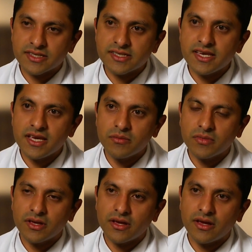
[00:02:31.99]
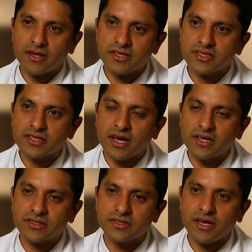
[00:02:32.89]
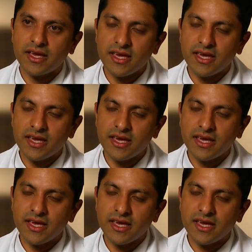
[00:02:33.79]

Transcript: a team and discuss